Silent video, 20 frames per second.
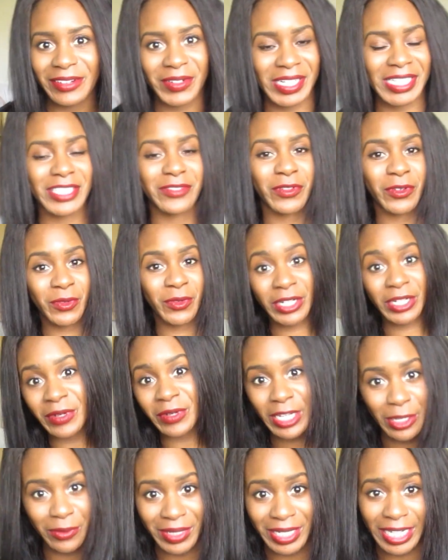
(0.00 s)
Whereas if I were
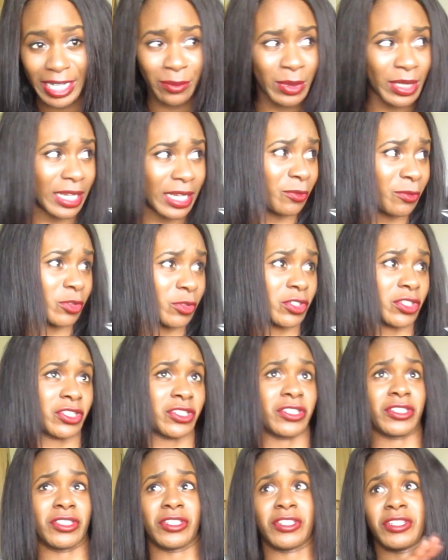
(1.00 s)
wearing a wig, I'd be like, we're
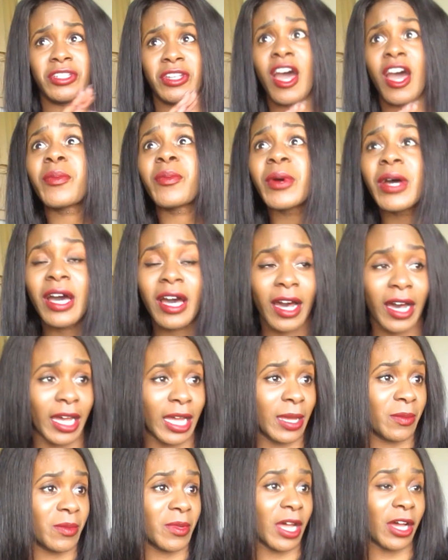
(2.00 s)
just stop.
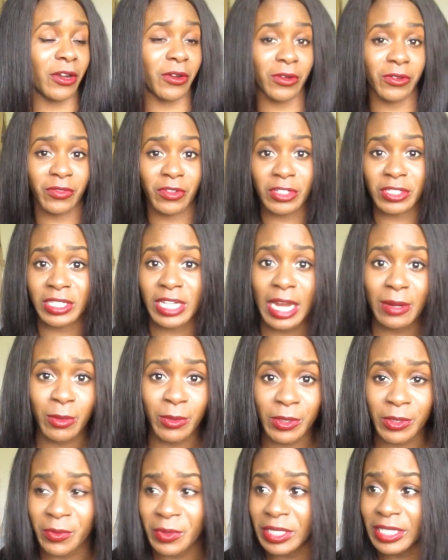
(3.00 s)
I'm not going in front of the camera
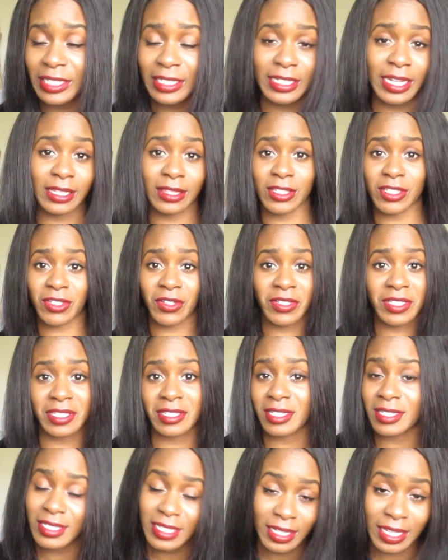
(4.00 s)
with a wig and like discussing
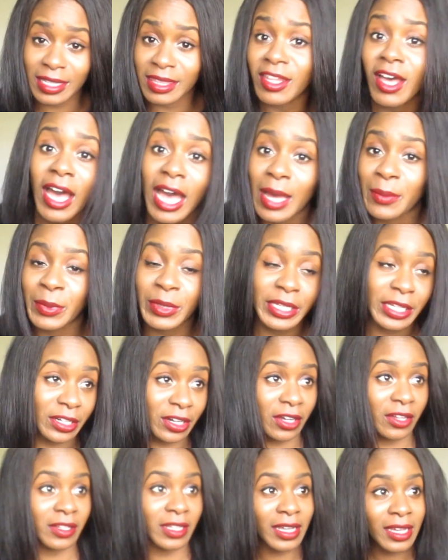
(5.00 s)
this, like not happening at
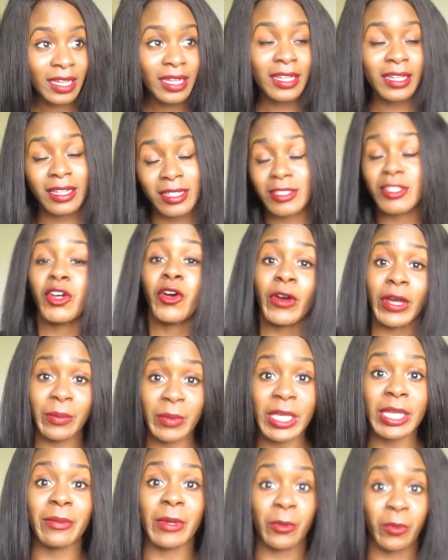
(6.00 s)
all. Because knowing
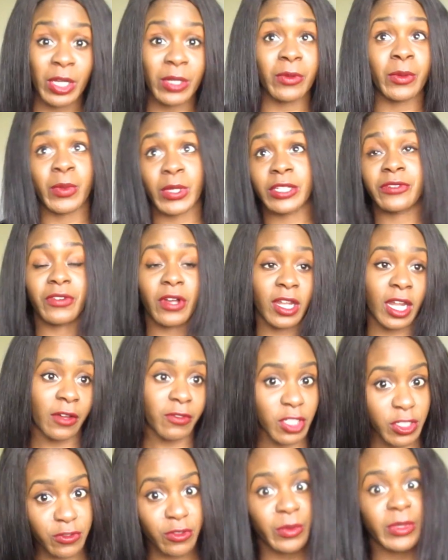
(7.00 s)
me, my wig would really fall
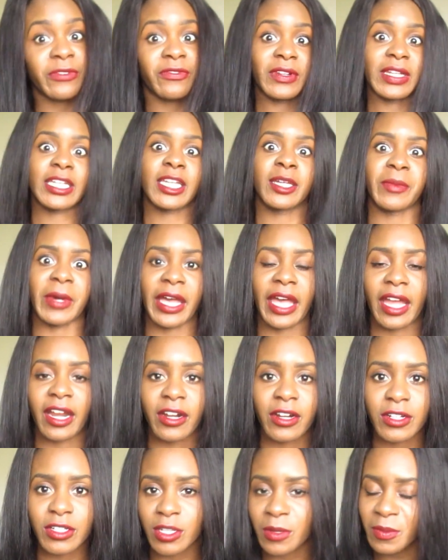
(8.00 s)
off just from me flicking my
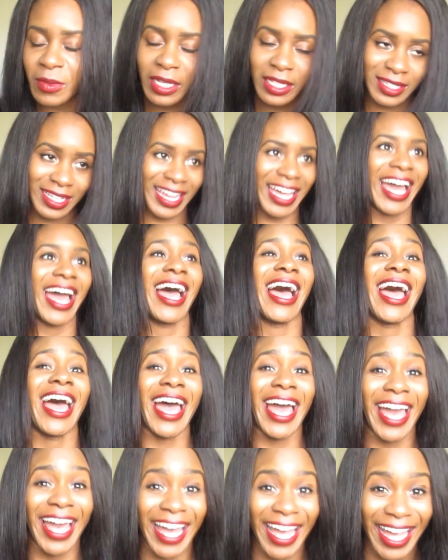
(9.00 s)
hair or something like that.